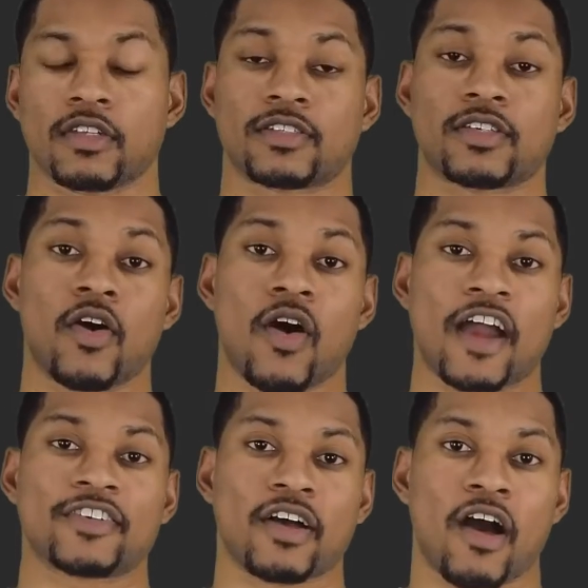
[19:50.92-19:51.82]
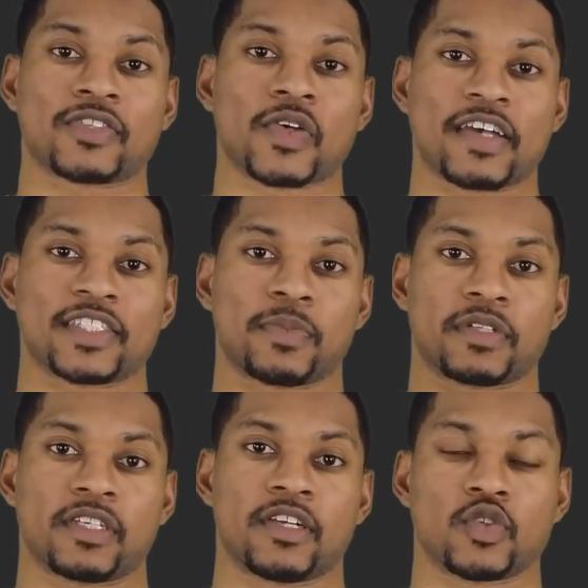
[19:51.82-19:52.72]
So, hydrogen also has the
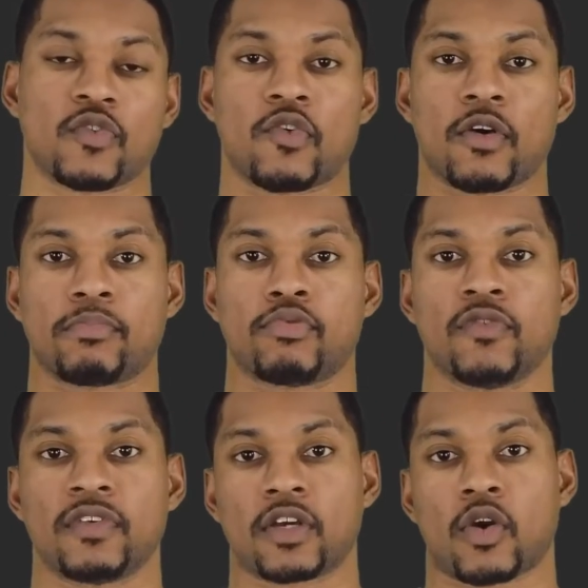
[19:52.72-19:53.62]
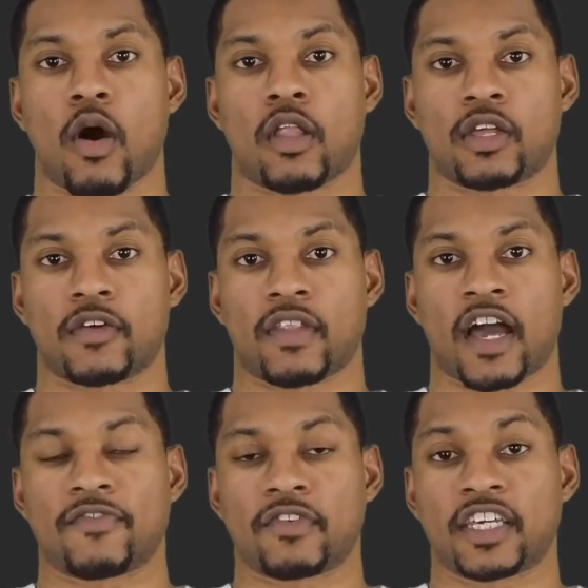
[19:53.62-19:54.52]
potential for improving the quality of
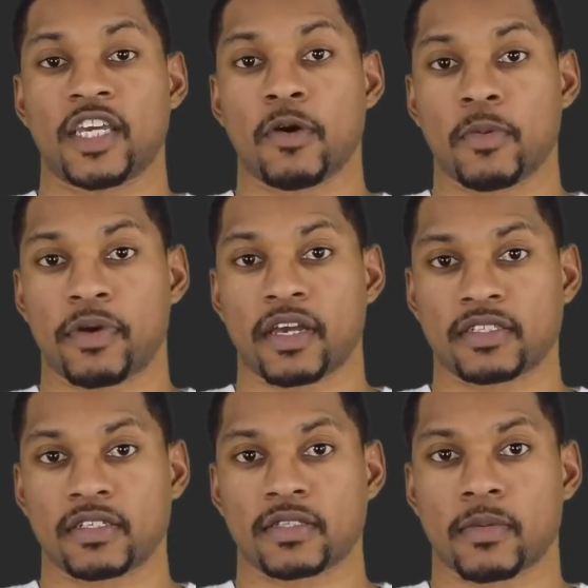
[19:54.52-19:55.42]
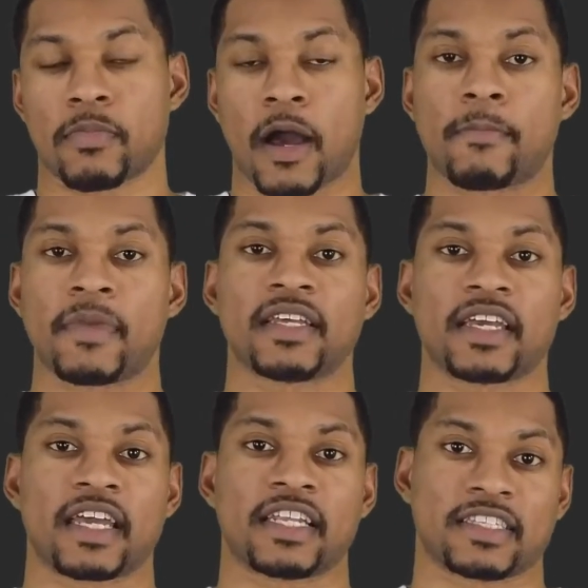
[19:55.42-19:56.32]
life of chemo patients by
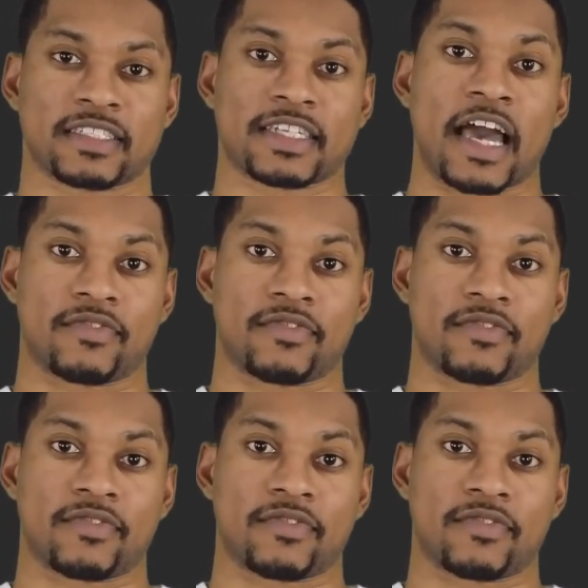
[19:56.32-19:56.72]
mitigating the side